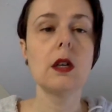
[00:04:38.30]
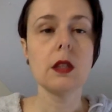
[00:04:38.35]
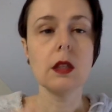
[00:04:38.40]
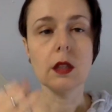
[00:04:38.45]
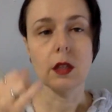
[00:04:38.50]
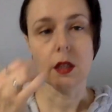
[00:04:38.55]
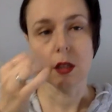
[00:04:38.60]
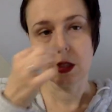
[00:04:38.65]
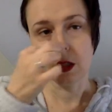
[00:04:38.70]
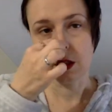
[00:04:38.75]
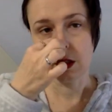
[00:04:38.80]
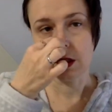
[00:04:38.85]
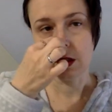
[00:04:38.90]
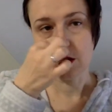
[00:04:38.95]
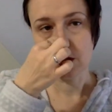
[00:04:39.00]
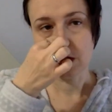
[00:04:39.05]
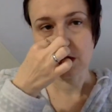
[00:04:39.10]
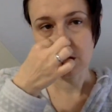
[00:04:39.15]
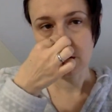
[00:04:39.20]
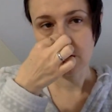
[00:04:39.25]
than
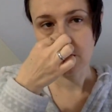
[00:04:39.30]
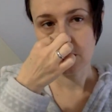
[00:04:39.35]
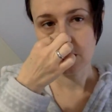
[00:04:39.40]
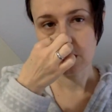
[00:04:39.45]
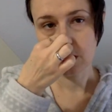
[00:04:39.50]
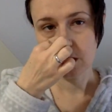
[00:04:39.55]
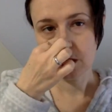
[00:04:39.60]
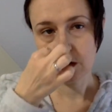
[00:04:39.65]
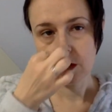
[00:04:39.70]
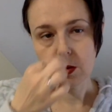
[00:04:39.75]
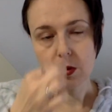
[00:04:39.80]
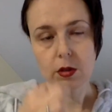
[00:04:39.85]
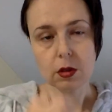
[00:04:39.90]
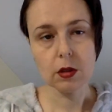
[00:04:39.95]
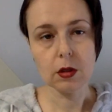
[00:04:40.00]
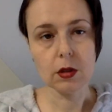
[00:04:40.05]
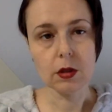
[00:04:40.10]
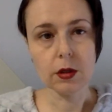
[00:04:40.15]
the rest of the nose.